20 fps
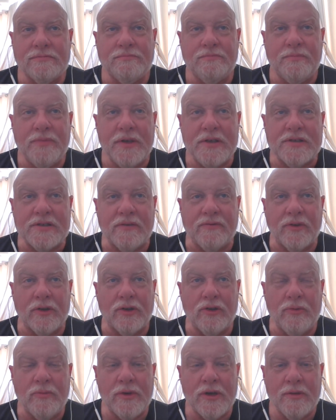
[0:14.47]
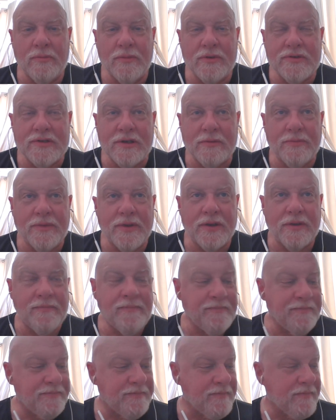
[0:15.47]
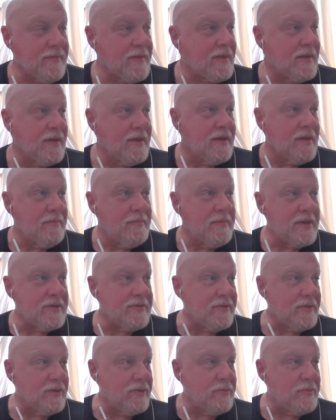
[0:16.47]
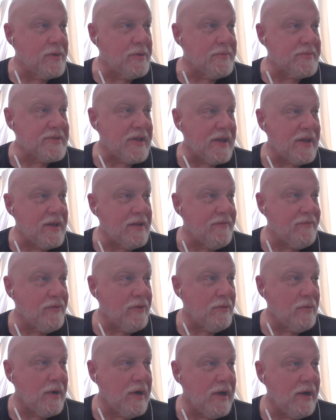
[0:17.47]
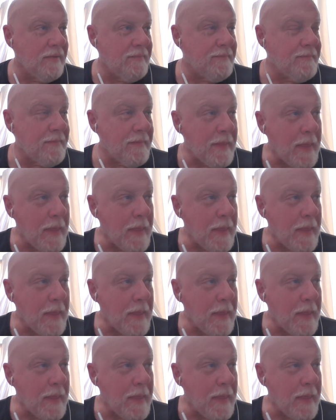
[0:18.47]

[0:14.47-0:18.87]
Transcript: piece of aluminum or something, piece of aluminum siding for a while,